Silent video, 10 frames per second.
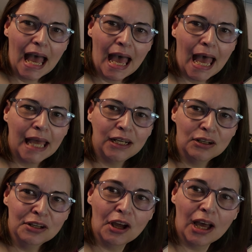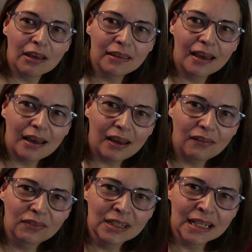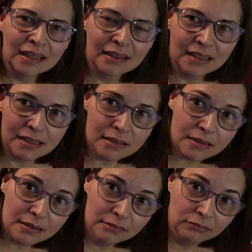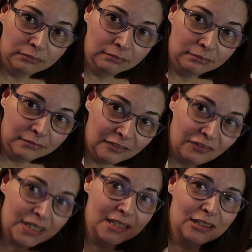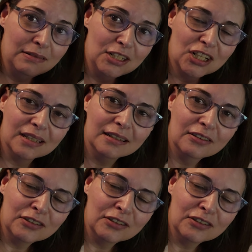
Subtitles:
I don't know how the oven and this fits into each other.